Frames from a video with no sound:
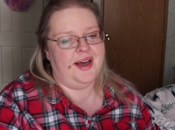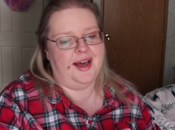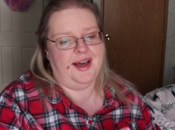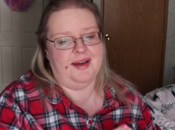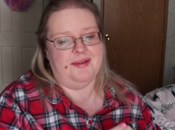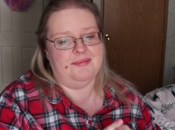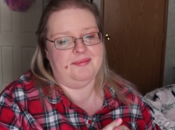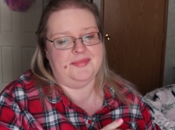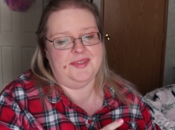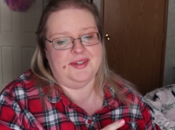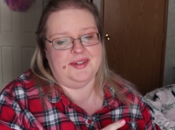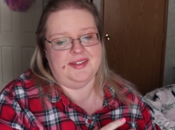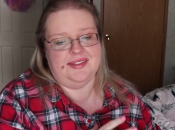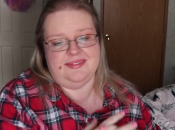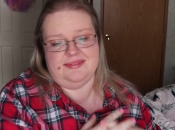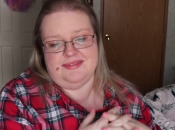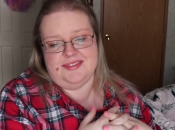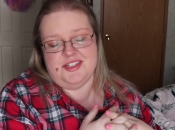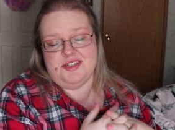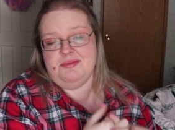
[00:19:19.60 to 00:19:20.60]
um, you
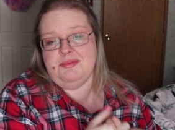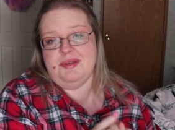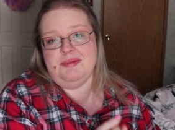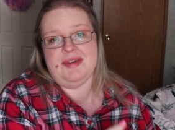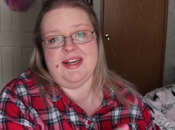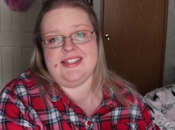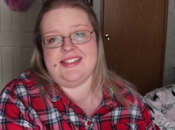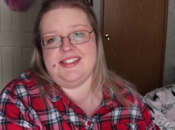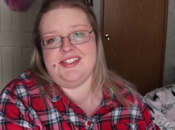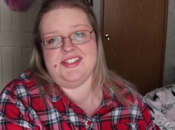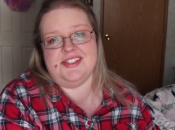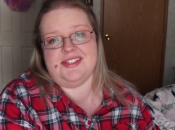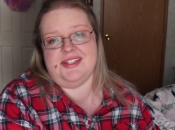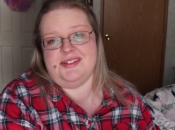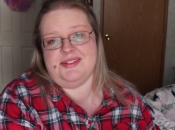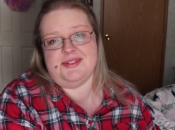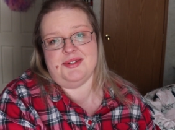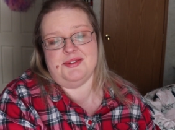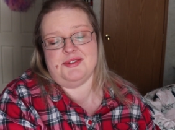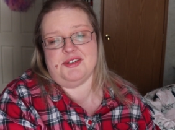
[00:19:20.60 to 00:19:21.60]
can shoot me messages
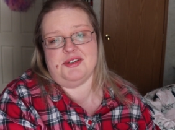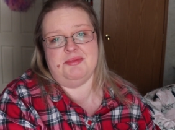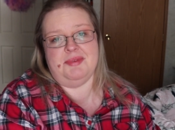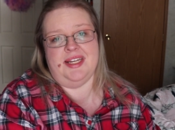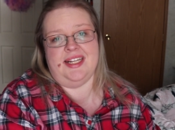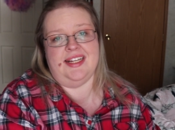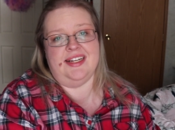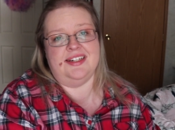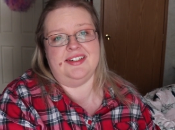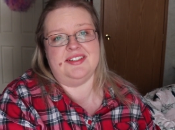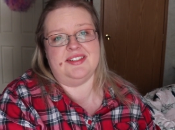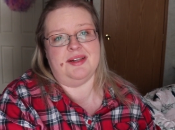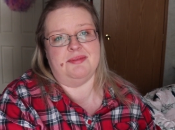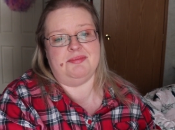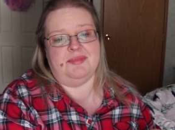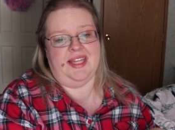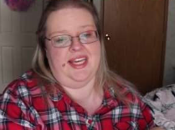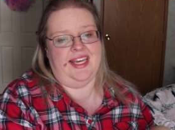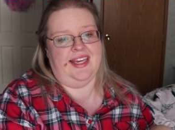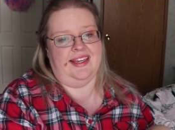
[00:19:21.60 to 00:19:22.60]
on social media or
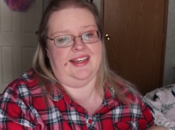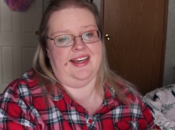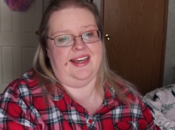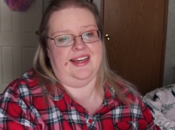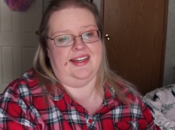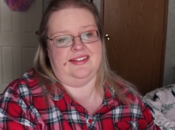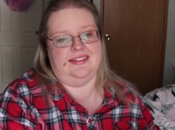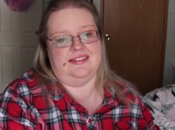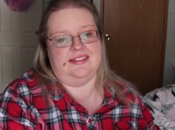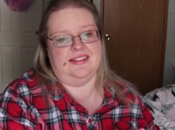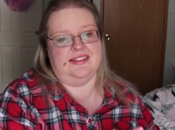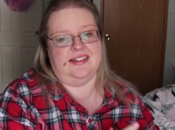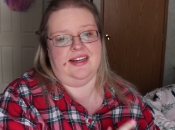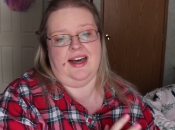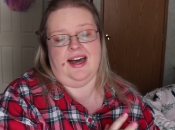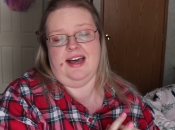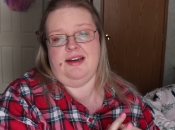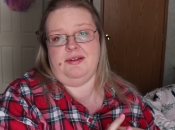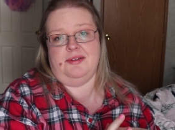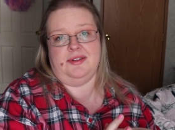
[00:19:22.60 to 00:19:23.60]
something and
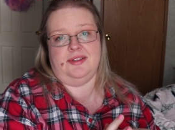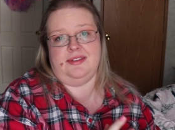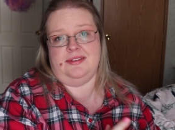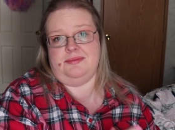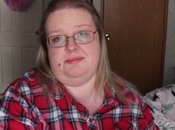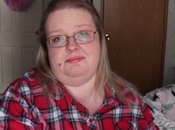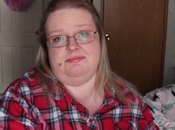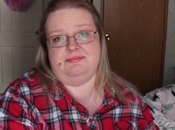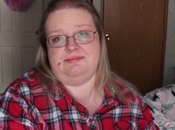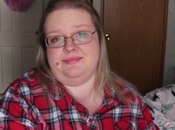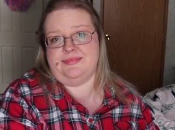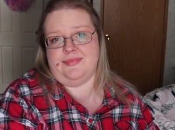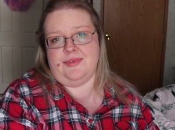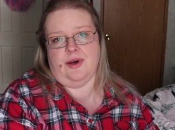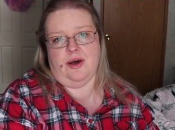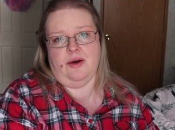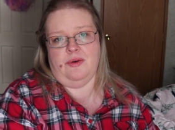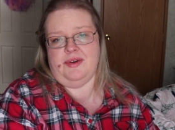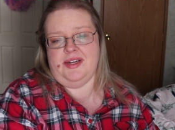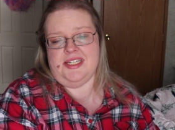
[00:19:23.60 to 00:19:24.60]
I will
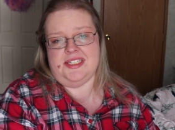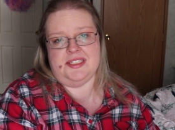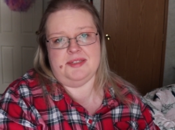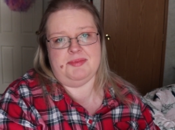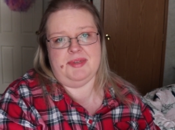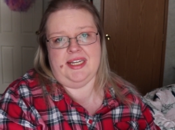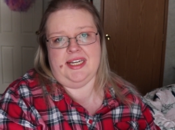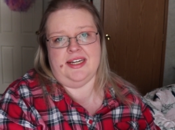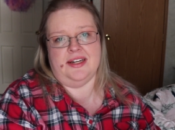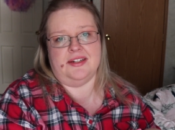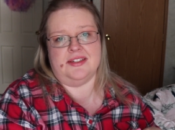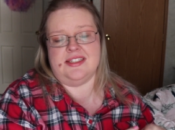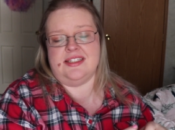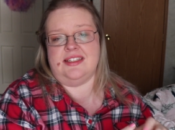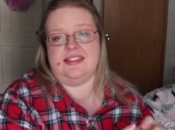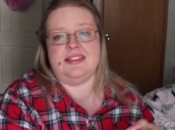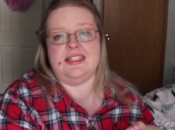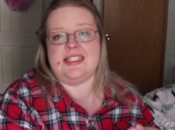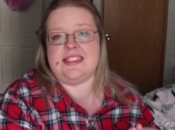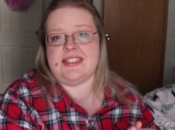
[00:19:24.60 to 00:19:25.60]
always be here
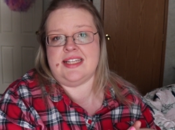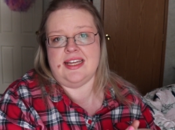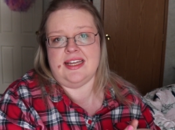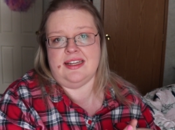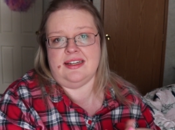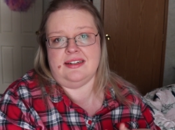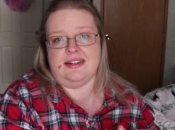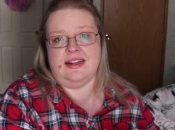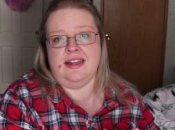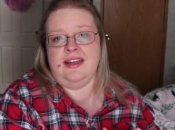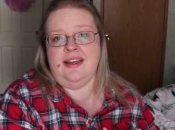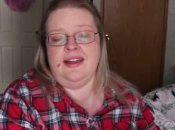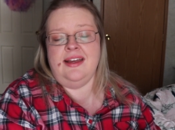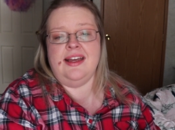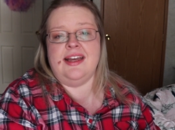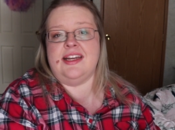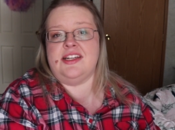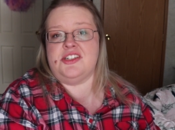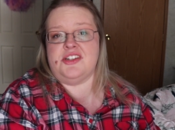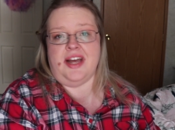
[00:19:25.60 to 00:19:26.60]
to listen
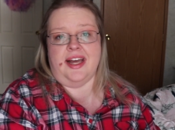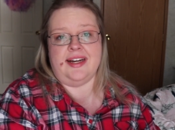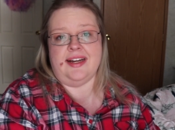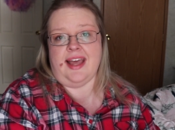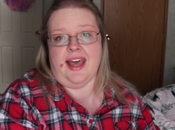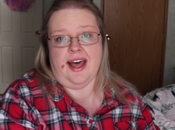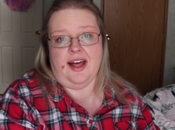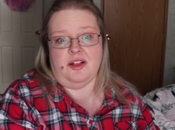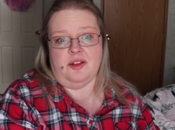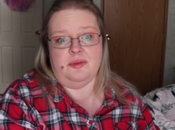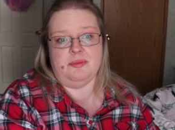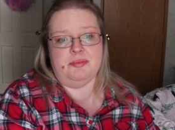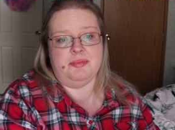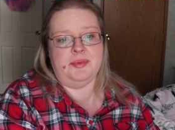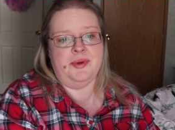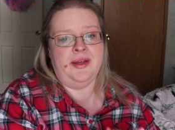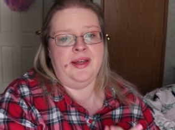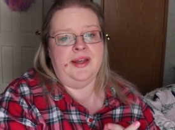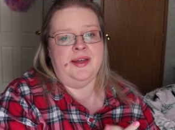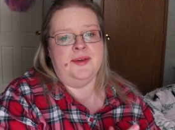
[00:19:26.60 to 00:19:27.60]
and try and
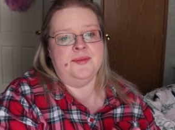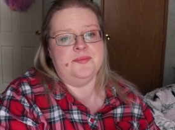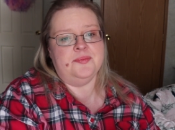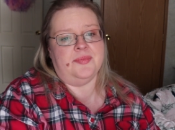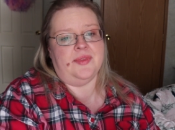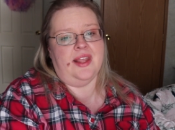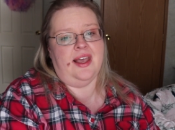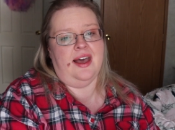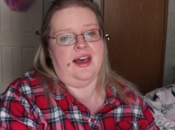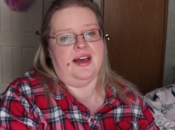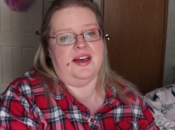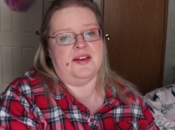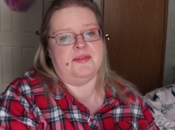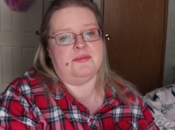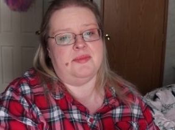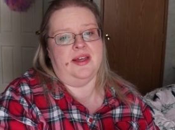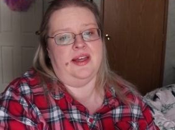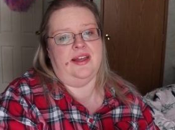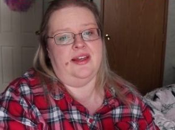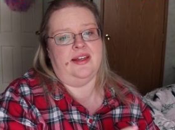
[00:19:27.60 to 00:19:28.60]
help.
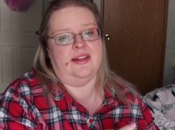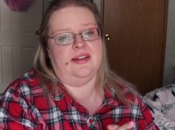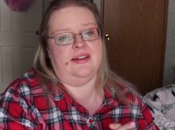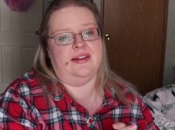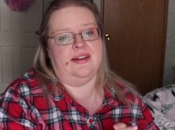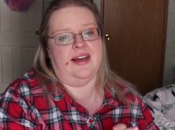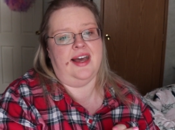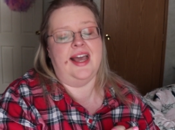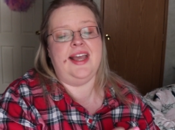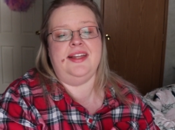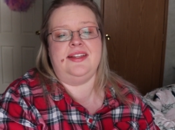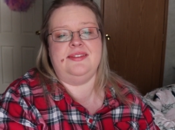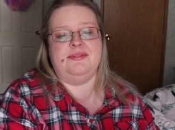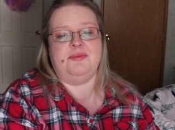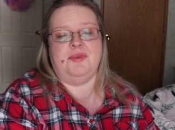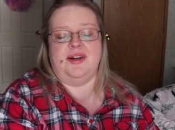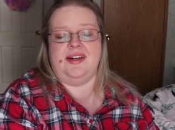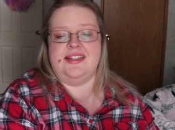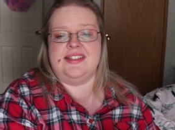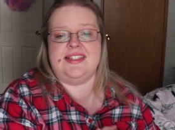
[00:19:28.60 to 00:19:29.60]
Um, I
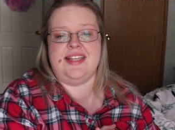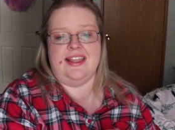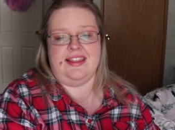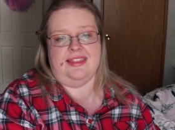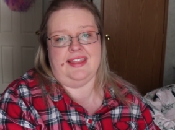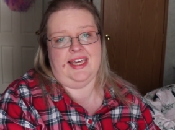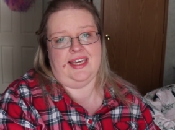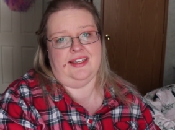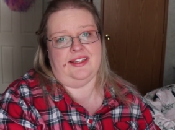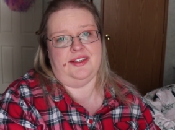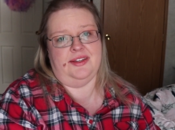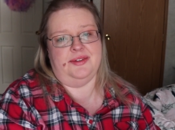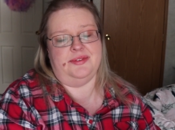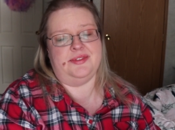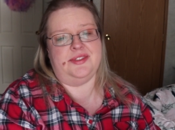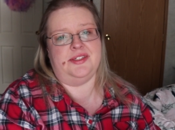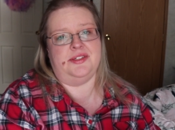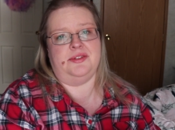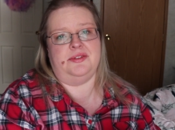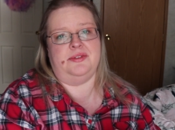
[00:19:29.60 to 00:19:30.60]
want to say thank
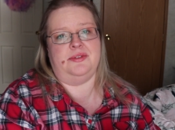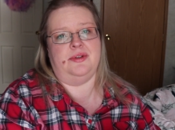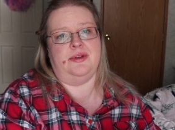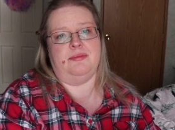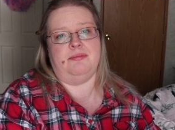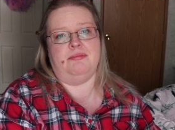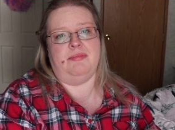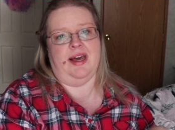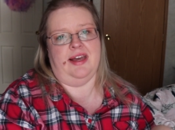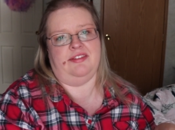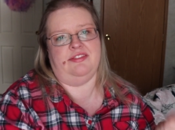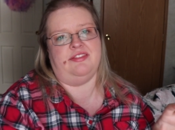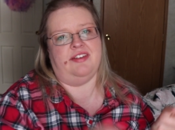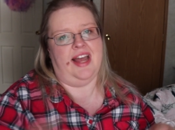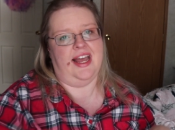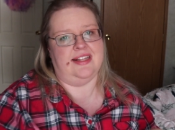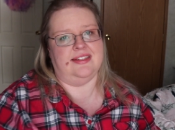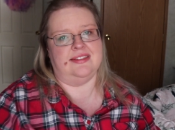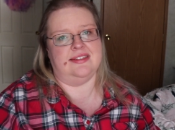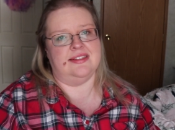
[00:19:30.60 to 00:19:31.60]
you to my
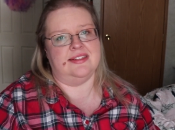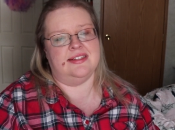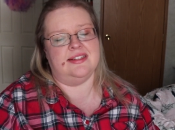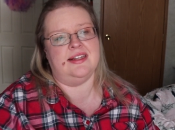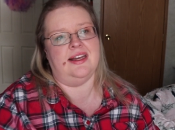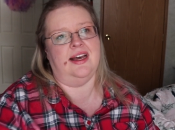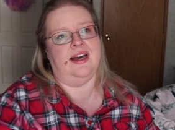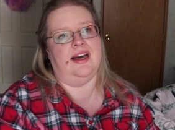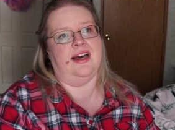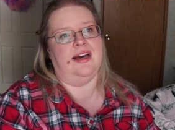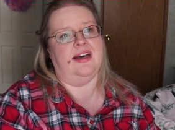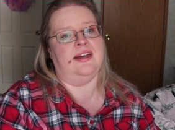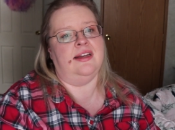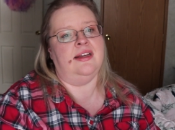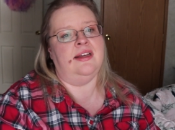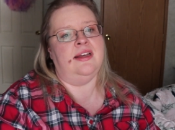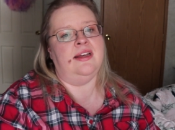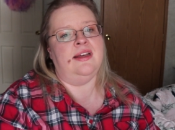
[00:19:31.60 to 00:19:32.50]
friends uh,